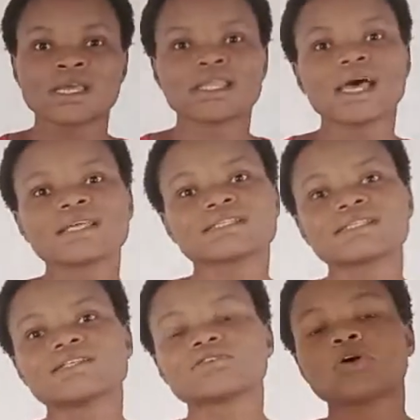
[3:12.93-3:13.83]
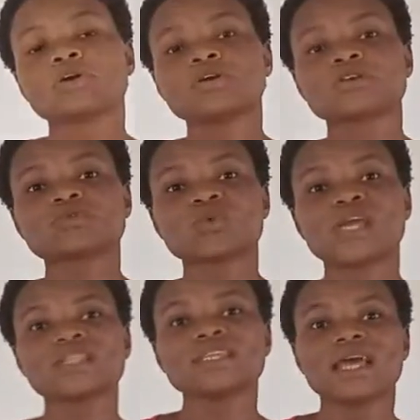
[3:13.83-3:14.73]
That it occurs
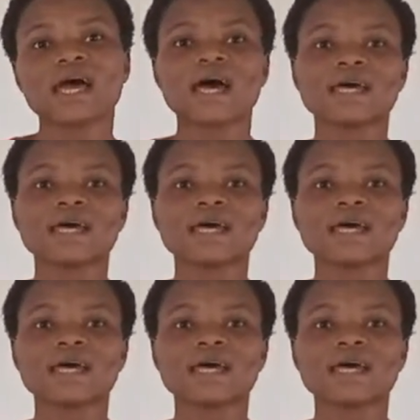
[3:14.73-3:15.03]
when